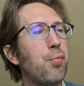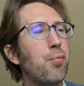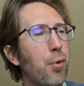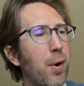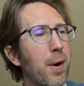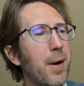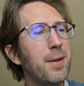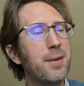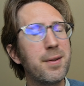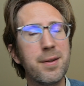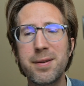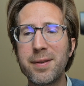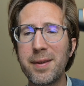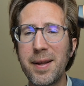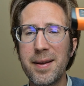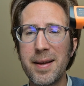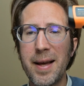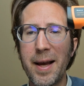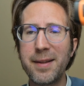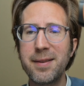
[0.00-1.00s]
price
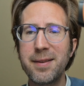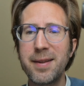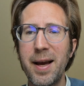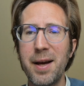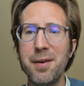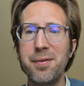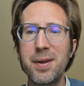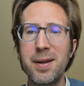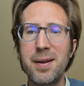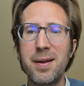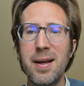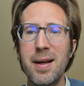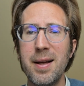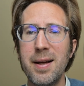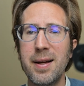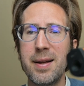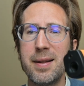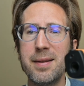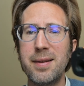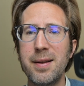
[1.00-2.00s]
as, as having
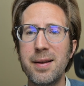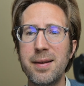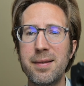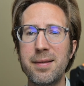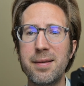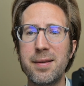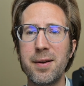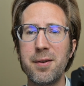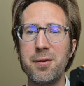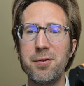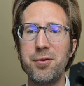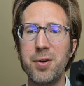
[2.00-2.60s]
this uh,